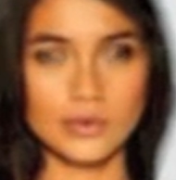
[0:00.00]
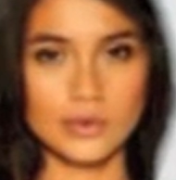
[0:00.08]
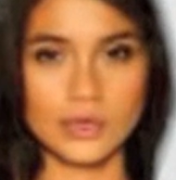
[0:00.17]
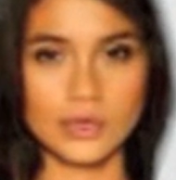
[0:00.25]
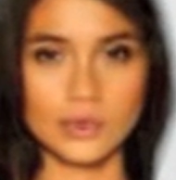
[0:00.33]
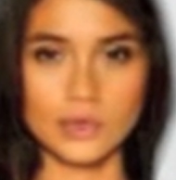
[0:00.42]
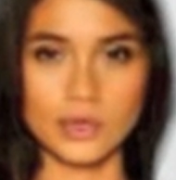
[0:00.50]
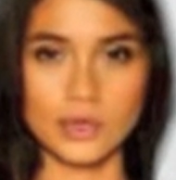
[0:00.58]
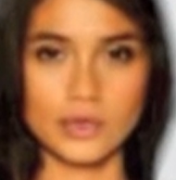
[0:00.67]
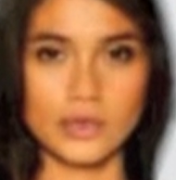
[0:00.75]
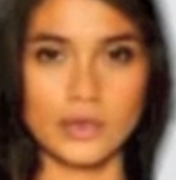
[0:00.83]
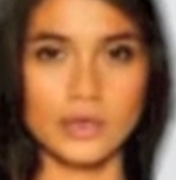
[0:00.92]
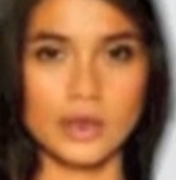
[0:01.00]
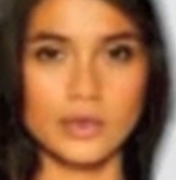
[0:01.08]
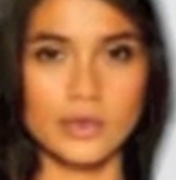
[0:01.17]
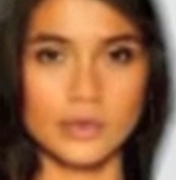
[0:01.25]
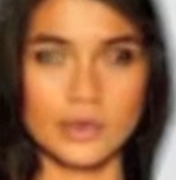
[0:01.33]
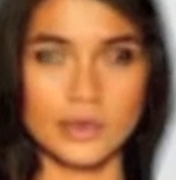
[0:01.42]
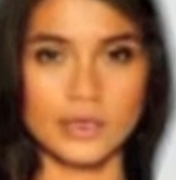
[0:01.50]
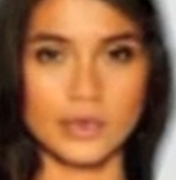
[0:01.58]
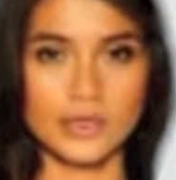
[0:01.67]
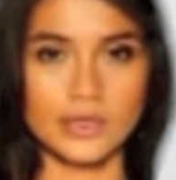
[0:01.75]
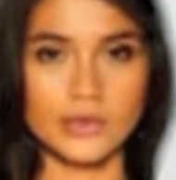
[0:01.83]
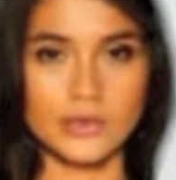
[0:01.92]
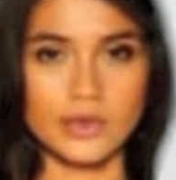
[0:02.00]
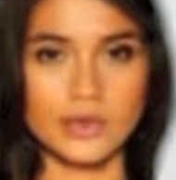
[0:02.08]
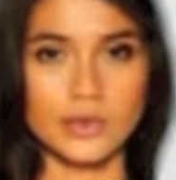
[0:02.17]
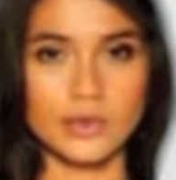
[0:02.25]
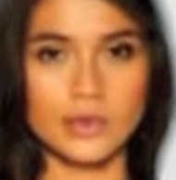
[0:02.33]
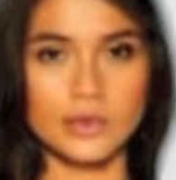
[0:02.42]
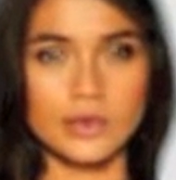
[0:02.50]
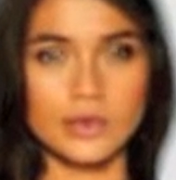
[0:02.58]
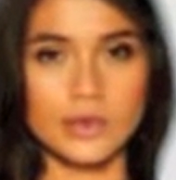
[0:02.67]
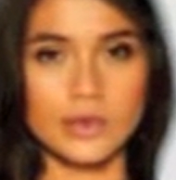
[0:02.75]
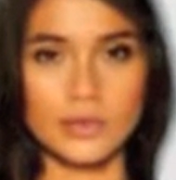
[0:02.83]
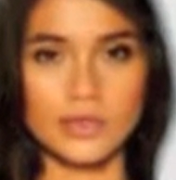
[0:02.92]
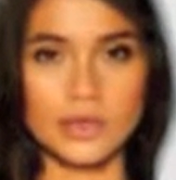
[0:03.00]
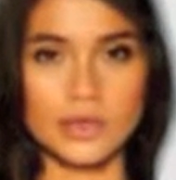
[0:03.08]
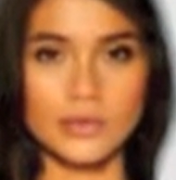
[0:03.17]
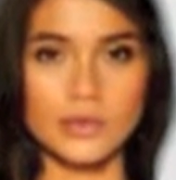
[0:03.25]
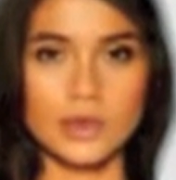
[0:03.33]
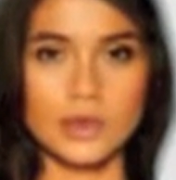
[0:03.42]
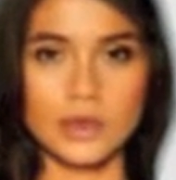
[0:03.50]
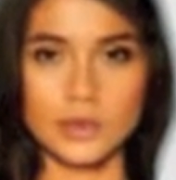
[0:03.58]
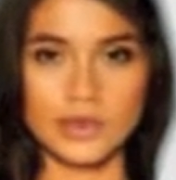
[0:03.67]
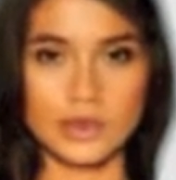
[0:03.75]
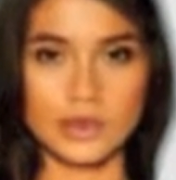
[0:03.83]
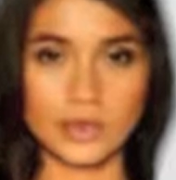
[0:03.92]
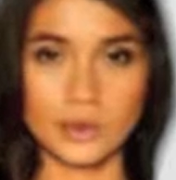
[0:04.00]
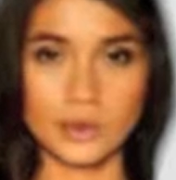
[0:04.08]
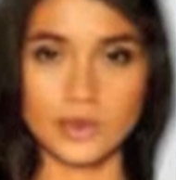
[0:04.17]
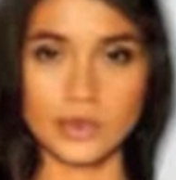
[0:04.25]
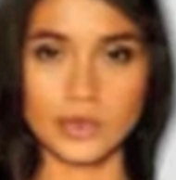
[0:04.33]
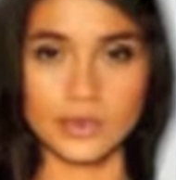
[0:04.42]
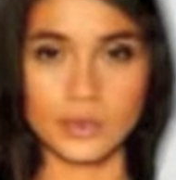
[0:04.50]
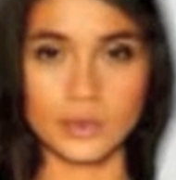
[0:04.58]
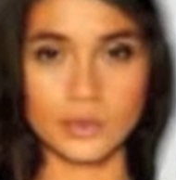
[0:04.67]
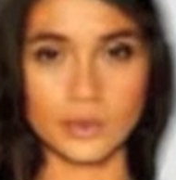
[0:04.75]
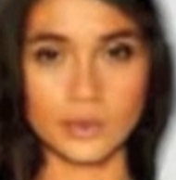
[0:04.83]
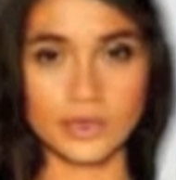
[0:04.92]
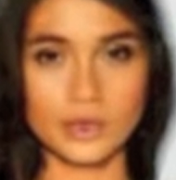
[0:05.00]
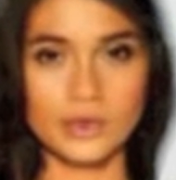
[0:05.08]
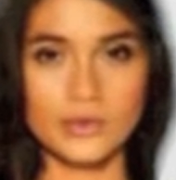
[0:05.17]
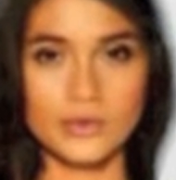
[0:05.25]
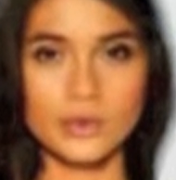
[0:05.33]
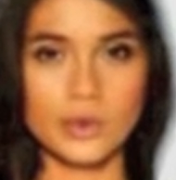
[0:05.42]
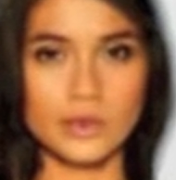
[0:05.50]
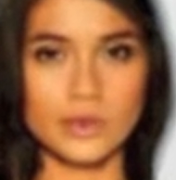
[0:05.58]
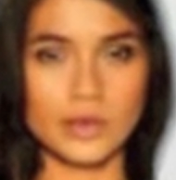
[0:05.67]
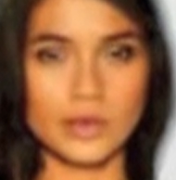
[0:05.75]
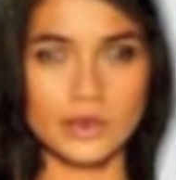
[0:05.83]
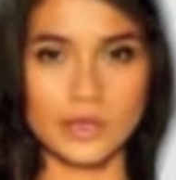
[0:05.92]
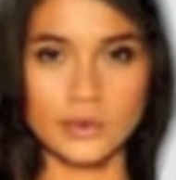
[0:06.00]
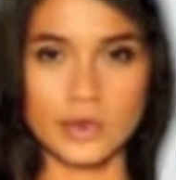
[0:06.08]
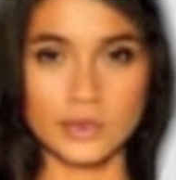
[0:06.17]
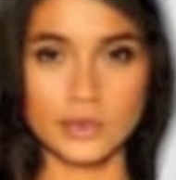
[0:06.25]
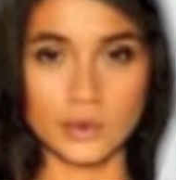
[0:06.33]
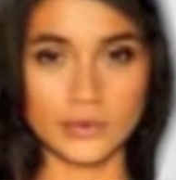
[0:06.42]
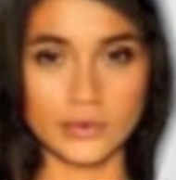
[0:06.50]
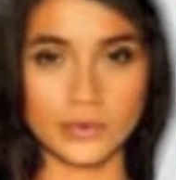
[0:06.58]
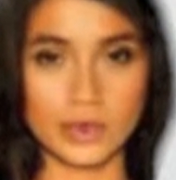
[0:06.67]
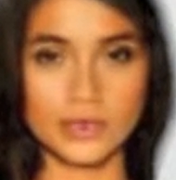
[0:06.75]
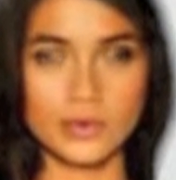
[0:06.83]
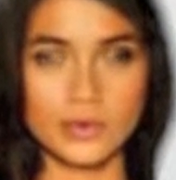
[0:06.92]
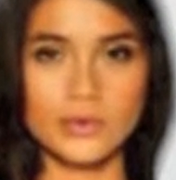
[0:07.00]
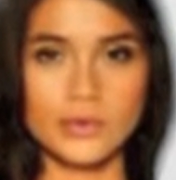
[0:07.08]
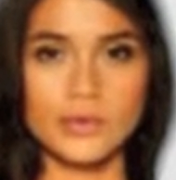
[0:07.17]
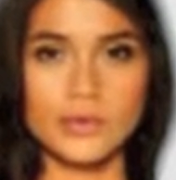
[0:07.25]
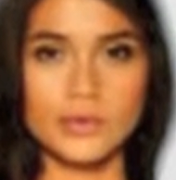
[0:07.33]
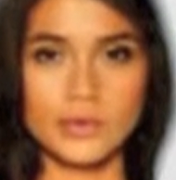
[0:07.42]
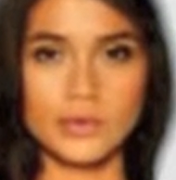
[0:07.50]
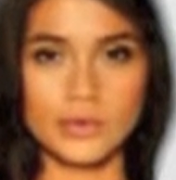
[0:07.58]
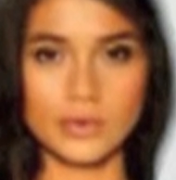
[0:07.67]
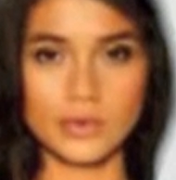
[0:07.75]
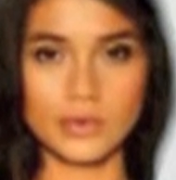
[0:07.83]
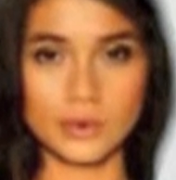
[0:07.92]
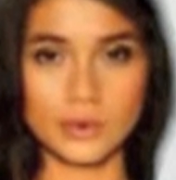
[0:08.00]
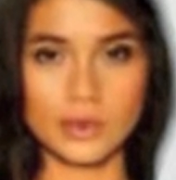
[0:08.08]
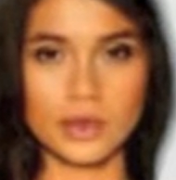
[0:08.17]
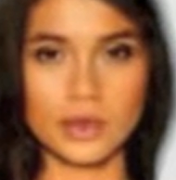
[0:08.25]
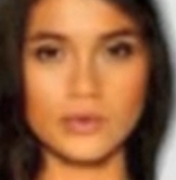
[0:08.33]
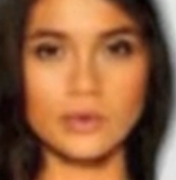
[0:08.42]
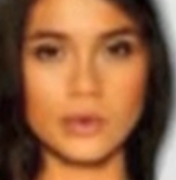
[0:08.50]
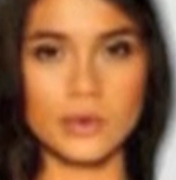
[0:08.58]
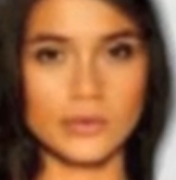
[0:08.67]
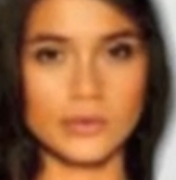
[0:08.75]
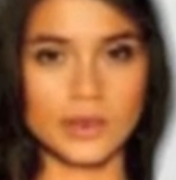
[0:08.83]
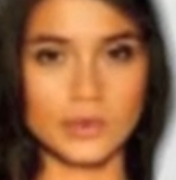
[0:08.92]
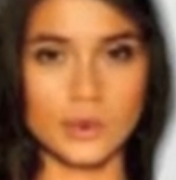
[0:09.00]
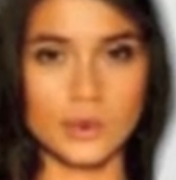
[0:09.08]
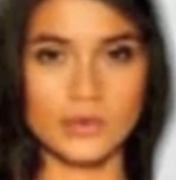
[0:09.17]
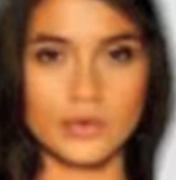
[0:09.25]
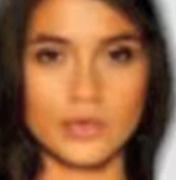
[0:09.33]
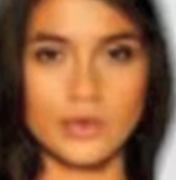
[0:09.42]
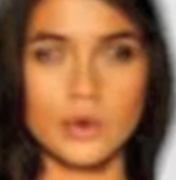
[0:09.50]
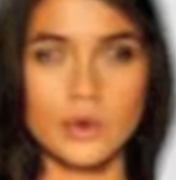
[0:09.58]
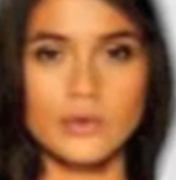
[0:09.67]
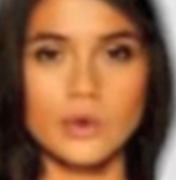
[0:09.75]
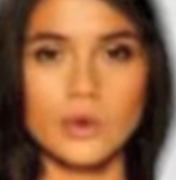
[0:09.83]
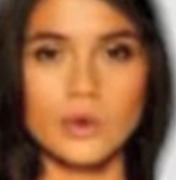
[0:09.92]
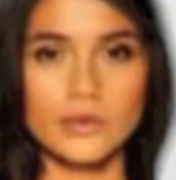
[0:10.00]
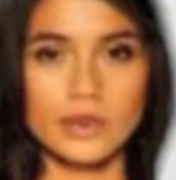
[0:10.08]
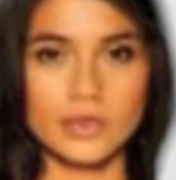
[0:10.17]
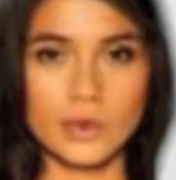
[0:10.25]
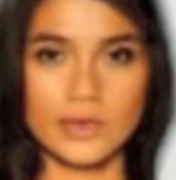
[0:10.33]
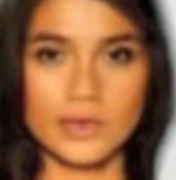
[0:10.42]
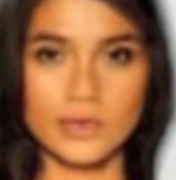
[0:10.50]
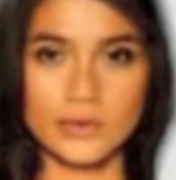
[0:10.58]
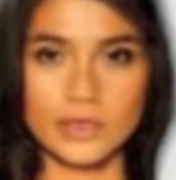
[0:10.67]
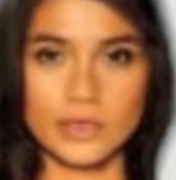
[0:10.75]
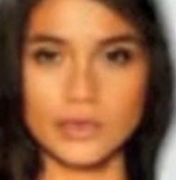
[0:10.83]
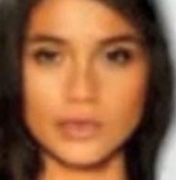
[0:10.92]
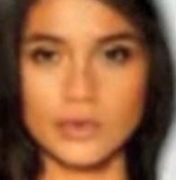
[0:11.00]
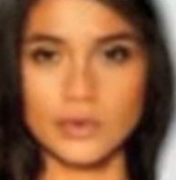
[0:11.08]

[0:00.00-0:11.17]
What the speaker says: When they resign and a new person comes in, the newcomers have to relearn or get used to certain programming language or platform. The working program is often not properly documented,